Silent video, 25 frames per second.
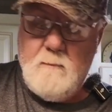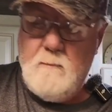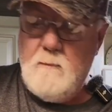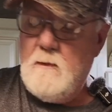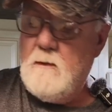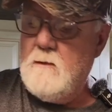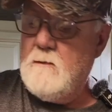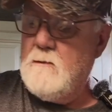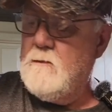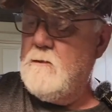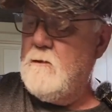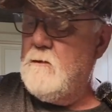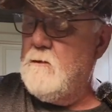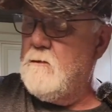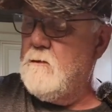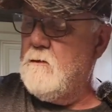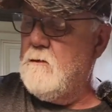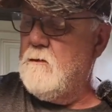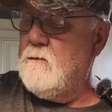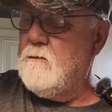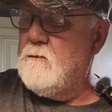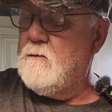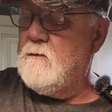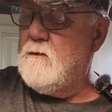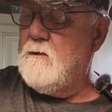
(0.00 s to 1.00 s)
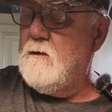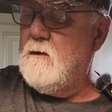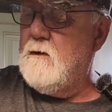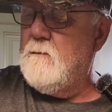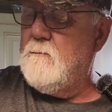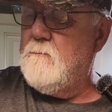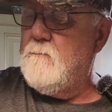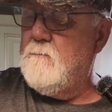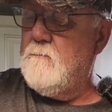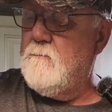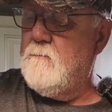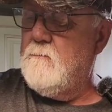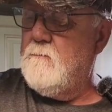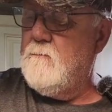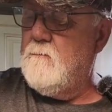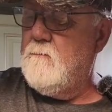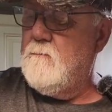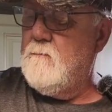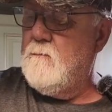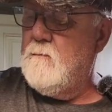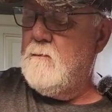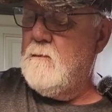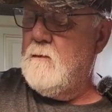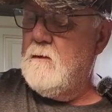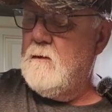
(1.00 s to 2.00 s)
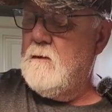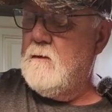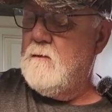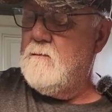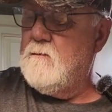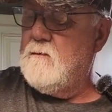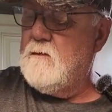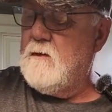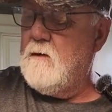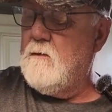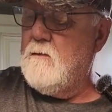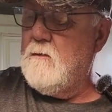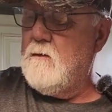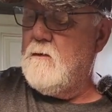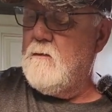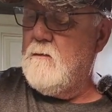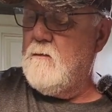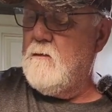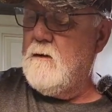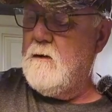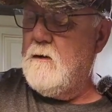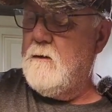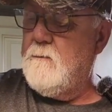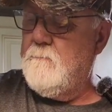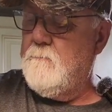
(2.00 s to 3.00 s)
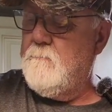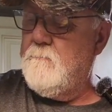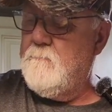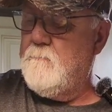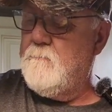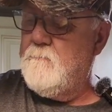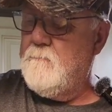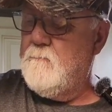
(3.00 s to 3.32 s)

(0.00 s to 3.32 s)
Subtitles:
about 2/3 cup sour cream.